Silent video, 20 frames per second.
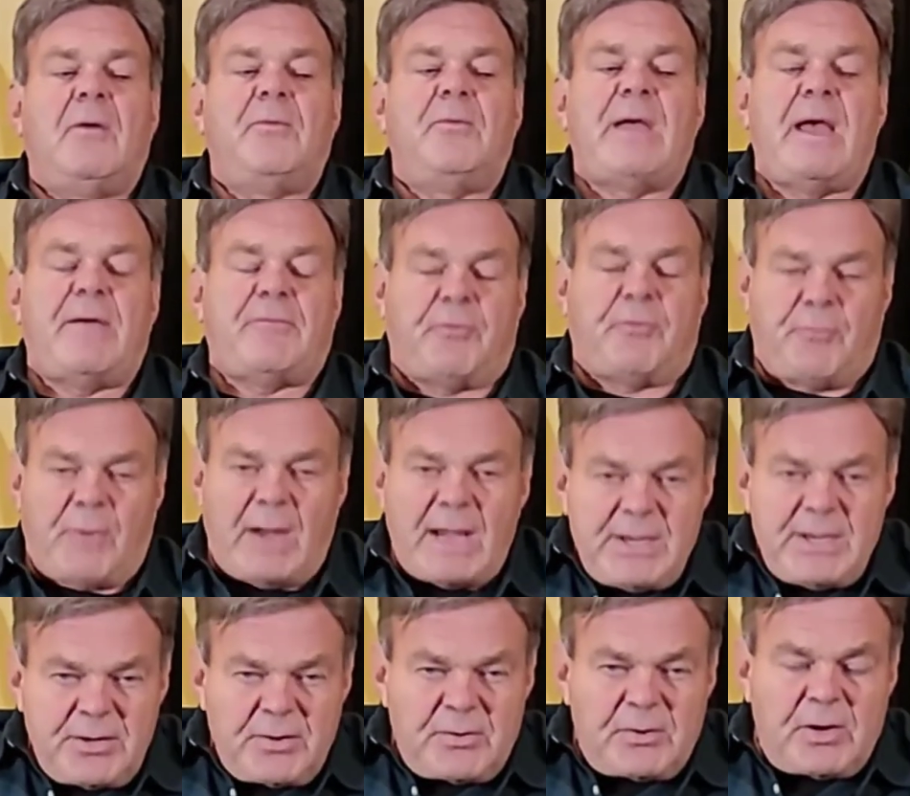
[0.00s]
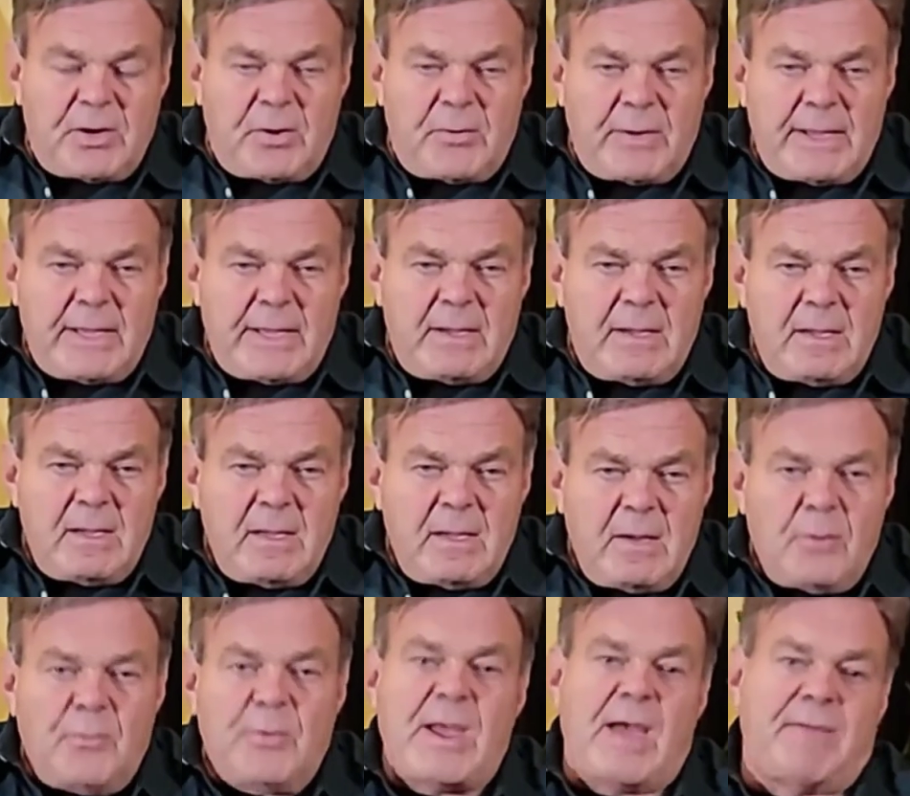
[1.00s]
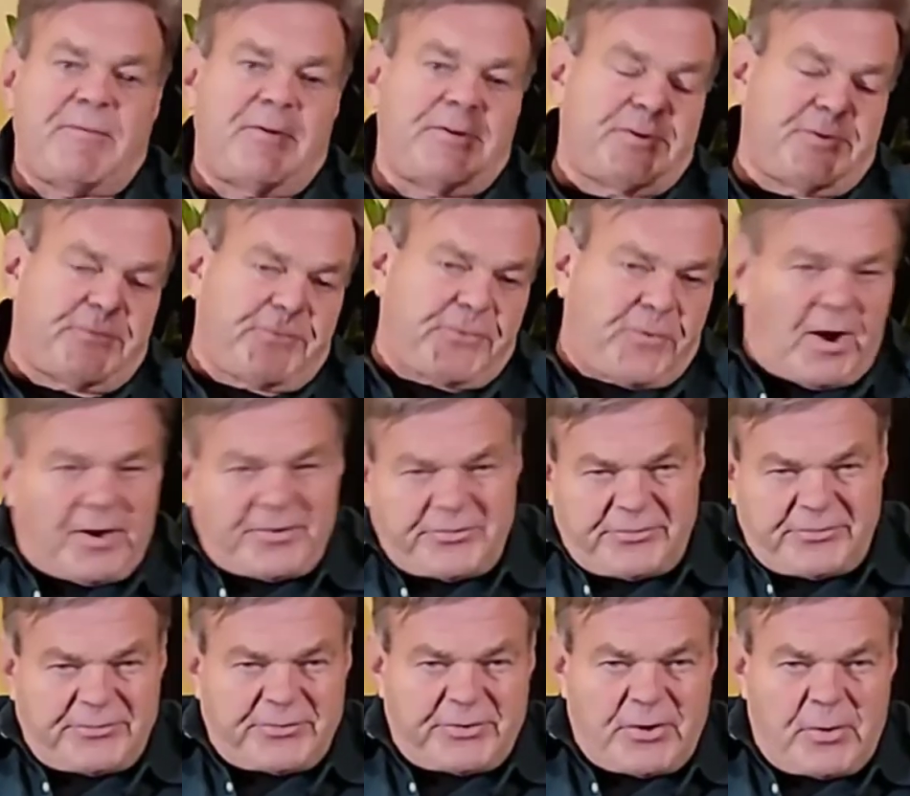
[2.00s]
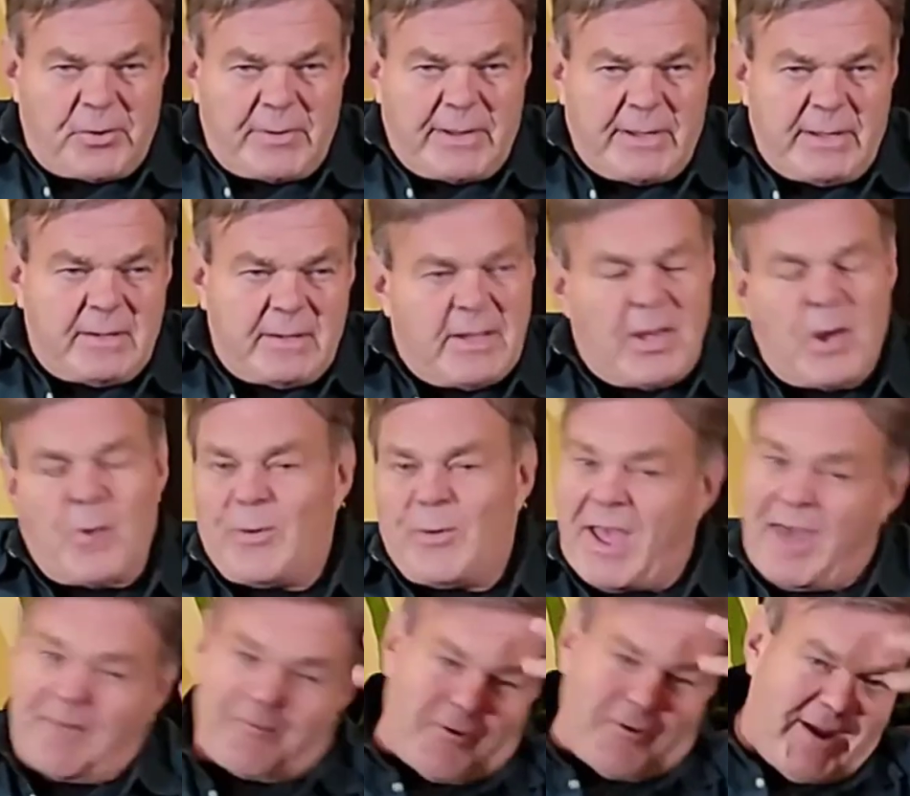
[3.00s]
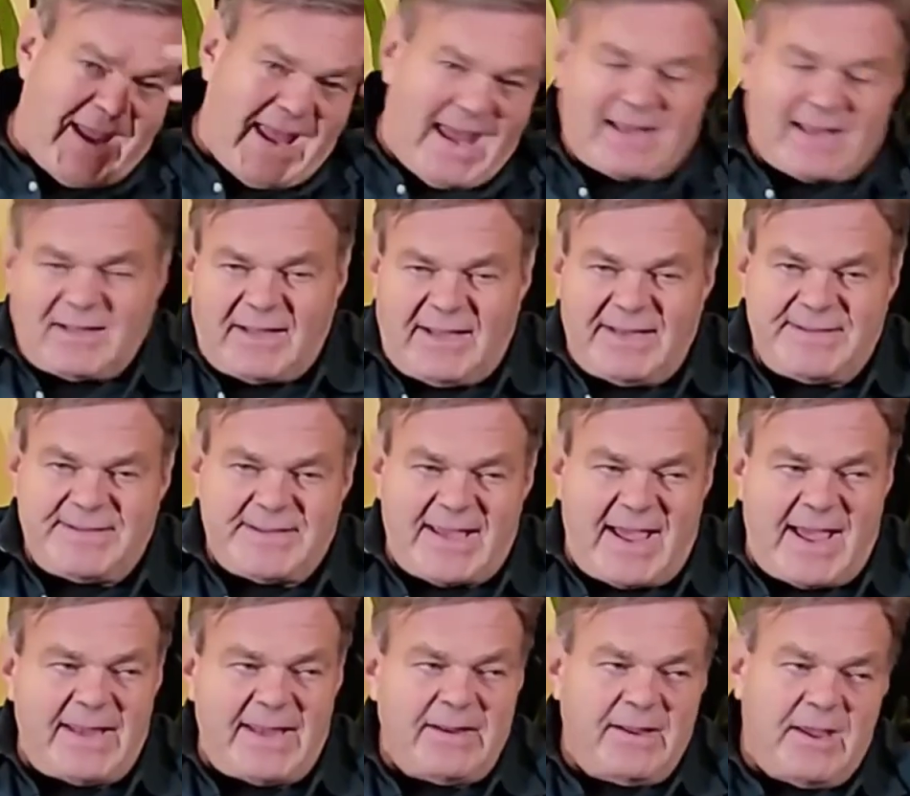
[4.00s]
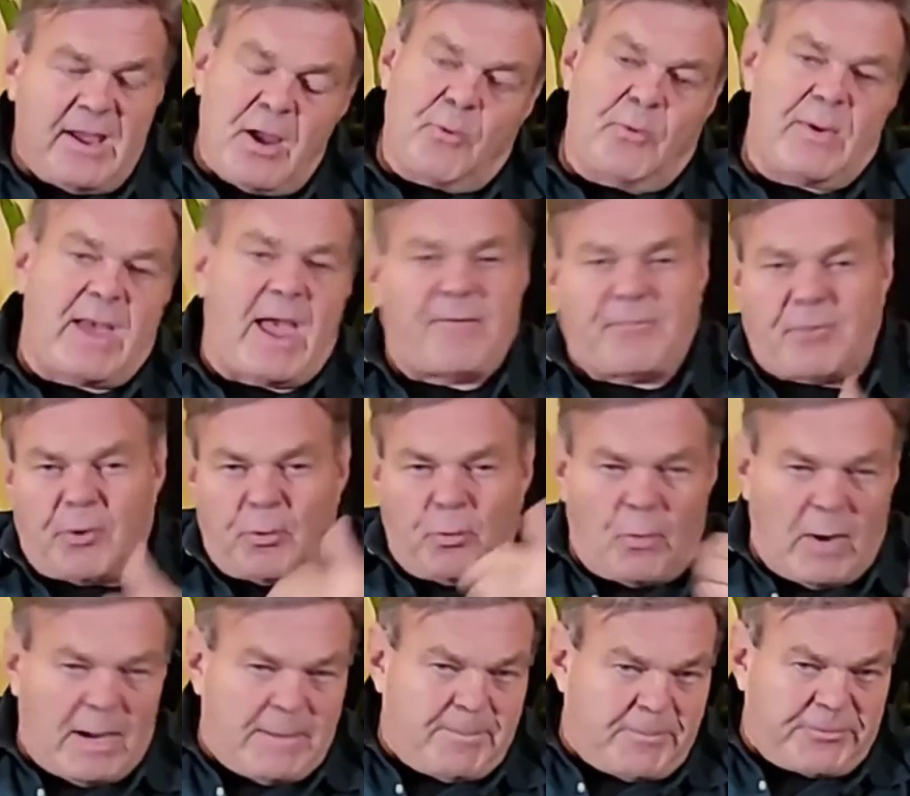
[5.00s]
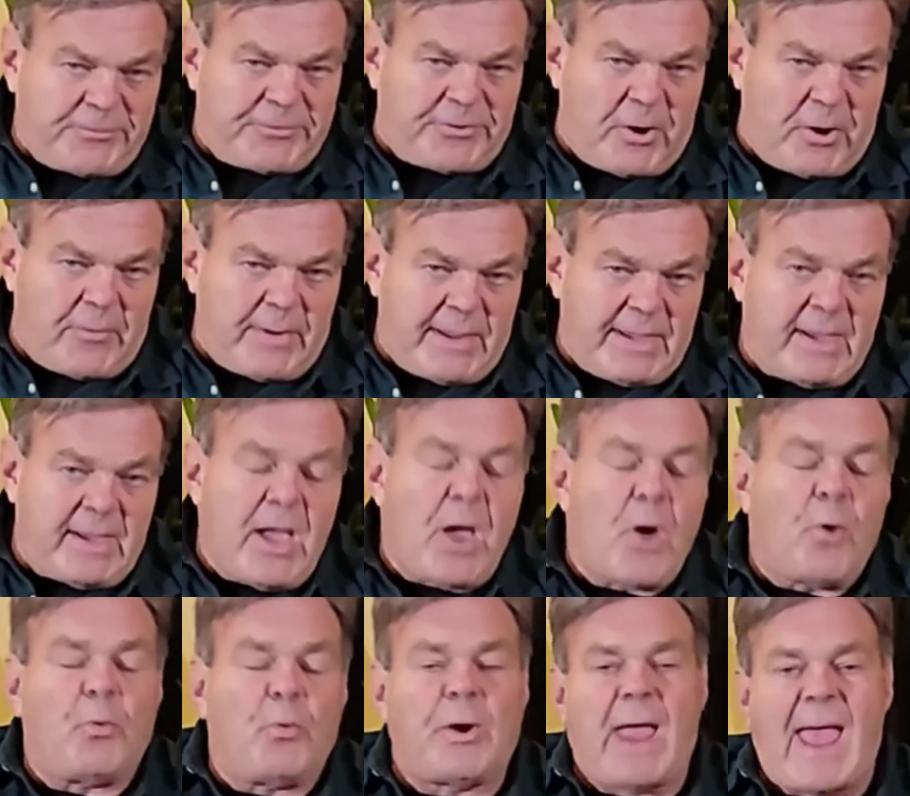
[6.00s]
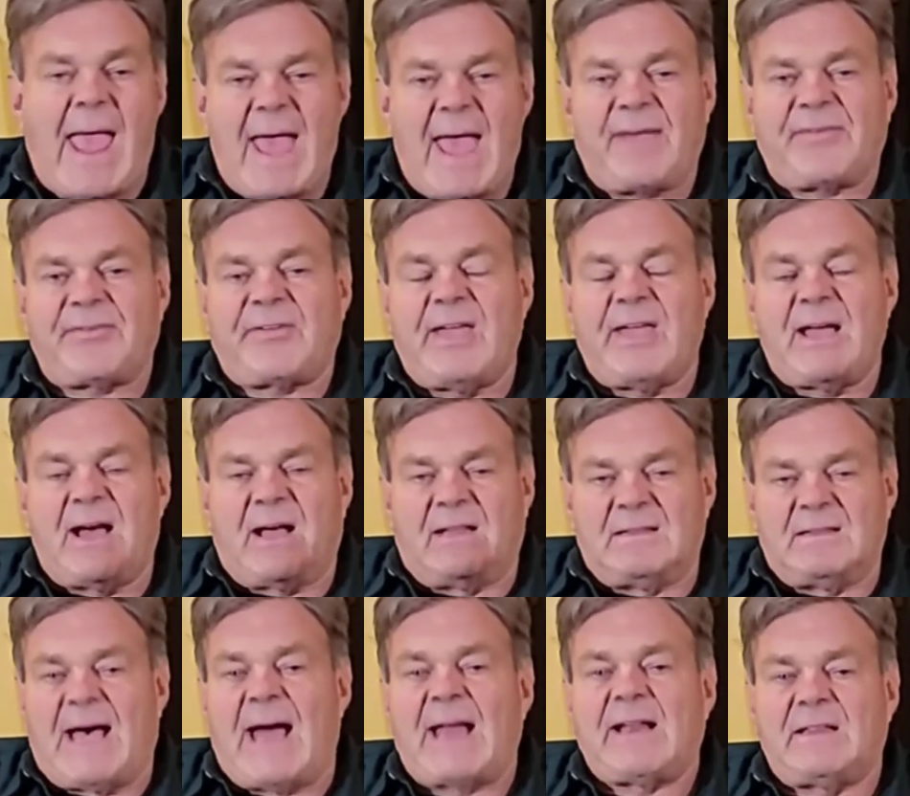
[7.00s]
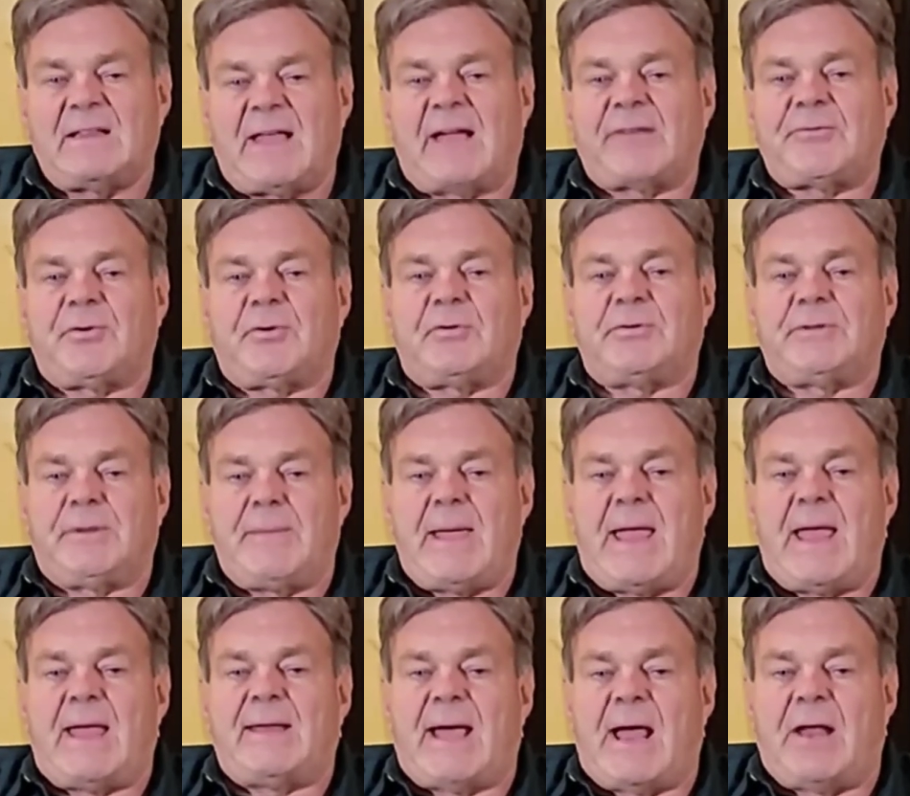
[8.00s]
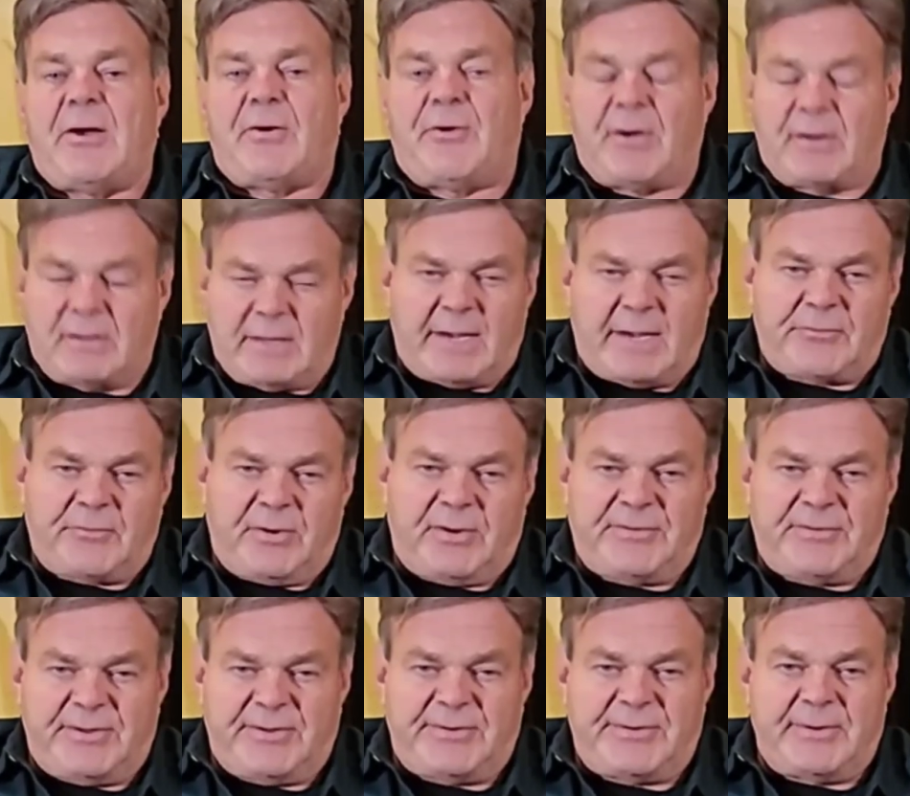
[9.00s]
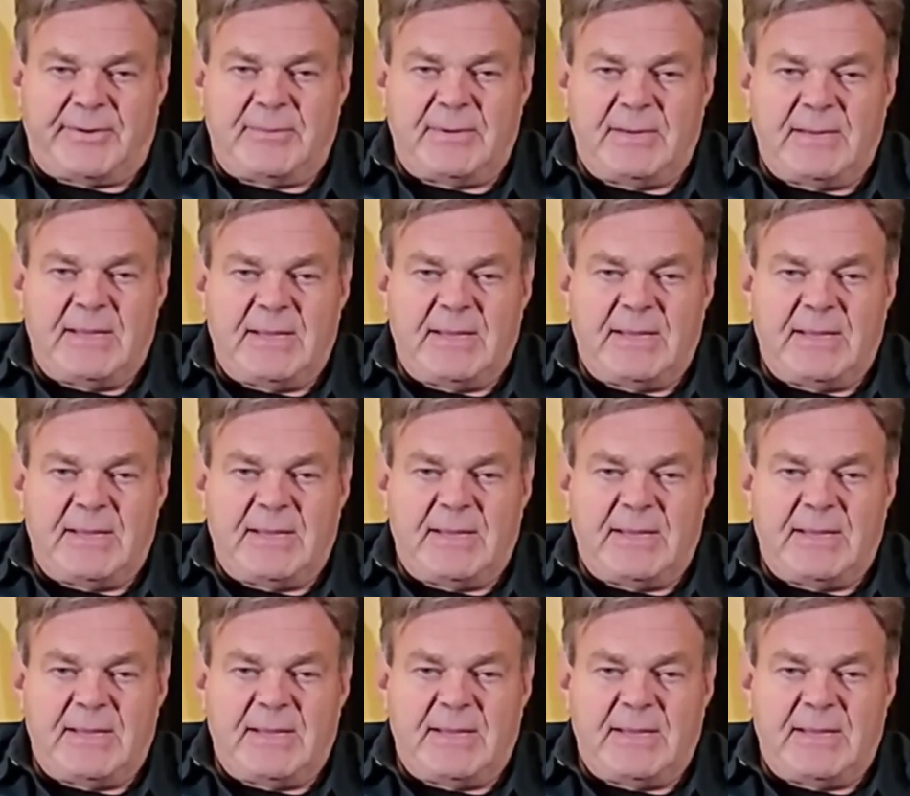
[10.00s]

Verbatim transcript: We have our radio going. We have our defrosters going. We have our headlights on. We have our wipers going. We're asking a lot of electrical demand on our electric system.